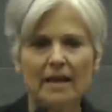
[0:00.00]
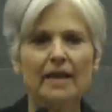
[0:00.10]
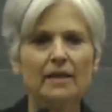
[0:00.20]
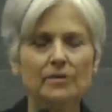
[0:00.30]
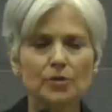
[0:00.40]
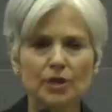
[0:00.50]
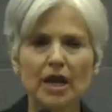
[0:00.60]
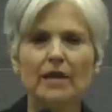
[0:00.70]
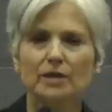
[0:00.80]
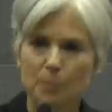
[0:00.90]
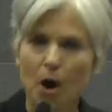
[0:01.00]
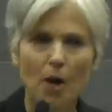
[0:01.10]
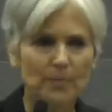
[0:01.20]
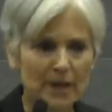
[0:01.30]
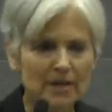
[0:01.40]
they can create
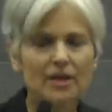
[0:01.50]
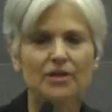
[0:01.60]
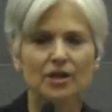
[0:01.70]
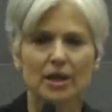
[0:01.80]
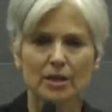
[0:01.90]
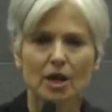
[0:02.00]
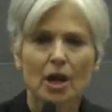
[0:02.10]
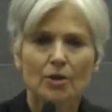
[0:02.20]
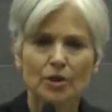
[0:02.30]
small businesses,